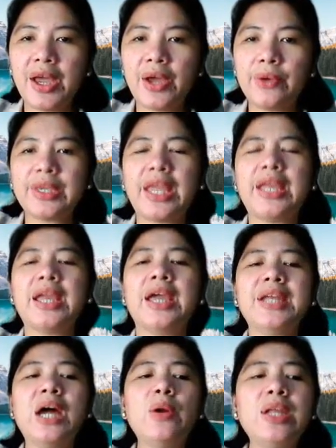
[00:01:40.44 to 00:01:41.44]
Okay,
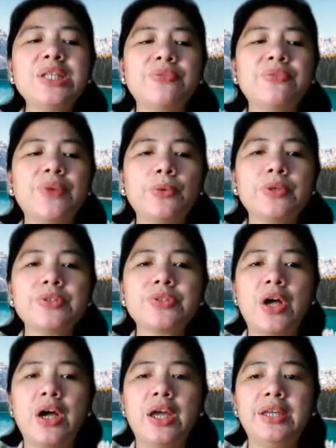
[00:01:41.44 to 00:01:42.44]
now let's focus
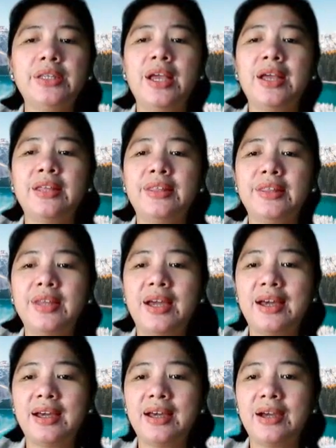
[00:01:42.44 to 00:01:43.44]
on
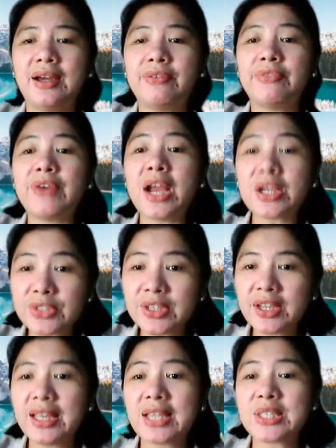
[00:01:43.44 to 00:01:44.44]
the
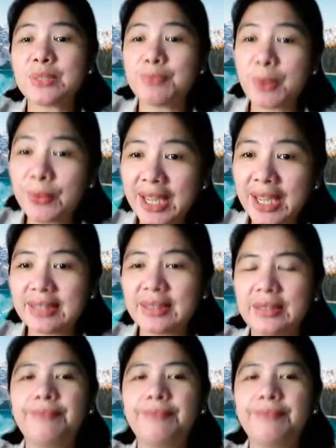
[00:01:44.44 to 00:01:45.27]
fractional exponent.